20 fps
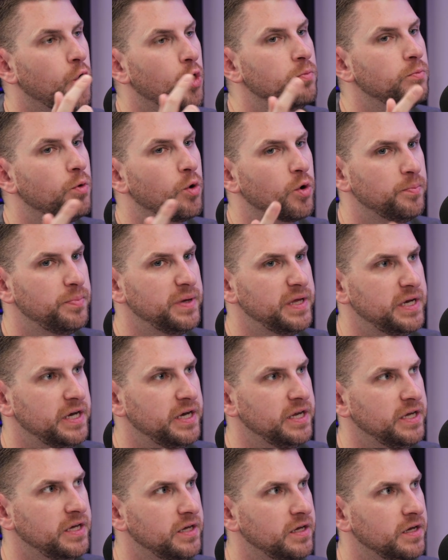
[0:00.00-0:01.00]

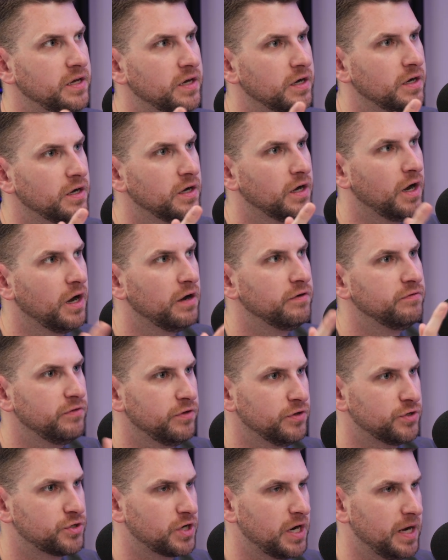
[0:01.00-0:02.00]
comorbidity of
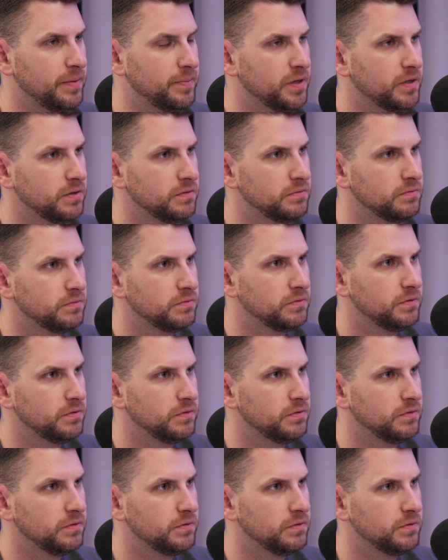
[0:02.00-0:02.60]
the trauma.